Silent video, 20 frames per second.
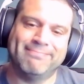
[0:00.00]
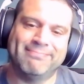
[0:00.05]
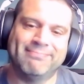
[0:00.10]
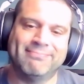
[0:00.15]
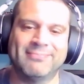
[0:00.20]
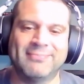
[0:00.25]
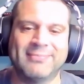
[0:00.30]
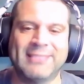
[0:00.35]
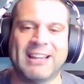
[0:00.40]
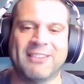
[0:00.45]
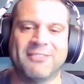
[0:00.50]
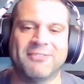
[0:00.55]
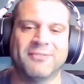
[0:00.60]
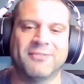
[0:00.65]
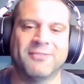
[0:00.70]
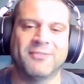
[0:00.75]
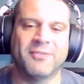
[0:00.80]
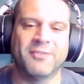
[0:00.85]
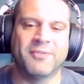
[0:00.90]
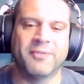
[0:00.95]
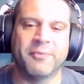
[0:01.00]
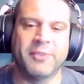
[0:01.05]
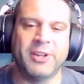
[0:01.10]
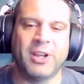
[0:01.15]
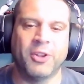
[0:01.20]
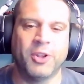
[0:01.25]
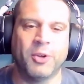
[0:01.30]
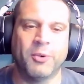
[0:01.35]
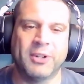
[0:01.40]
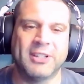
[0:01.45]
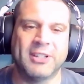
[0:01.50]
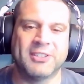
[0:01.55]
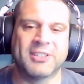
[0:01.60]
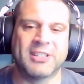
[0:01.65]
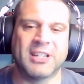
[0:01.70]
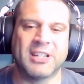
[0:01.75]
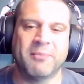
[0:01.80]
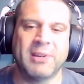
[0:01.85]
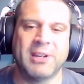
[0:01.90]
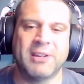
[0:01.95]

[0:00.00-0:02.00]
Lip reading: Yeah. We all know what this is going to be.